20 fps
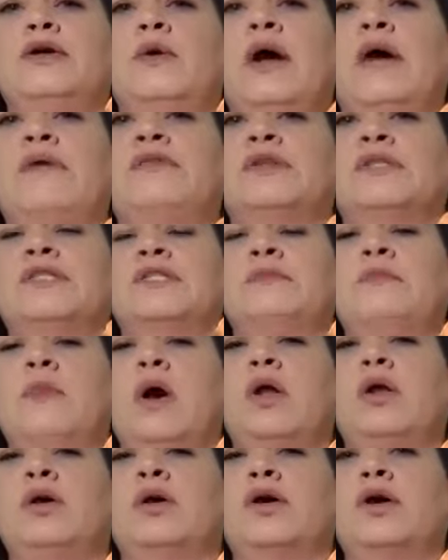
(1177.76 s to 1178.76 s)
have the
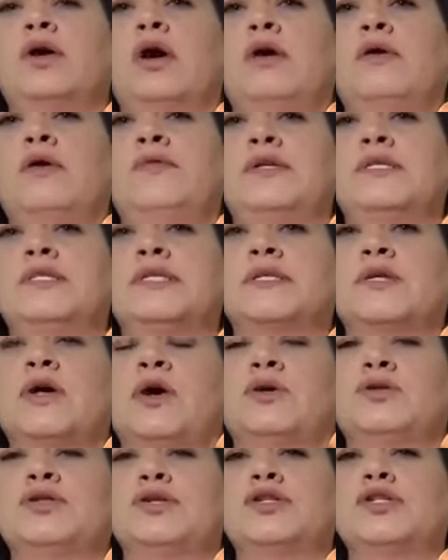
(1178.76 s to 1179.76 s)
smaller curve. This is
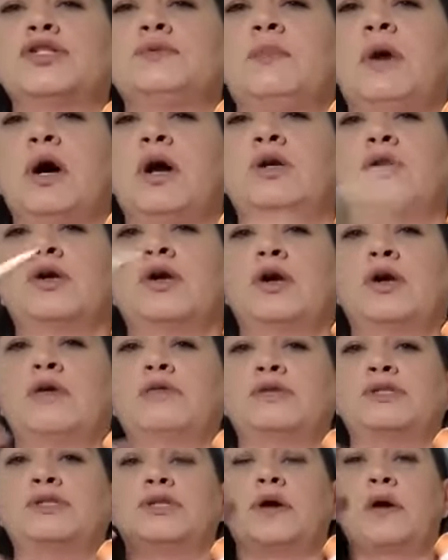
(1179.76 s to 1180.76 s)
called your smaller
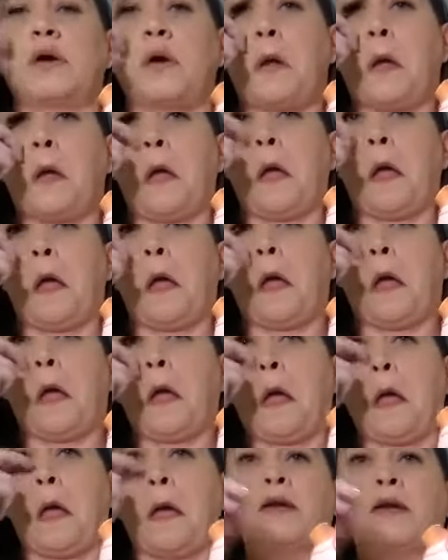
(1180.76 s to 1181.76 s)
curvature.
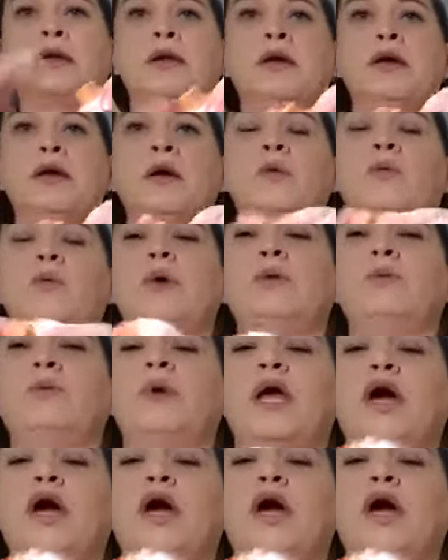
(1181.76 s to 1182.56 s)
When we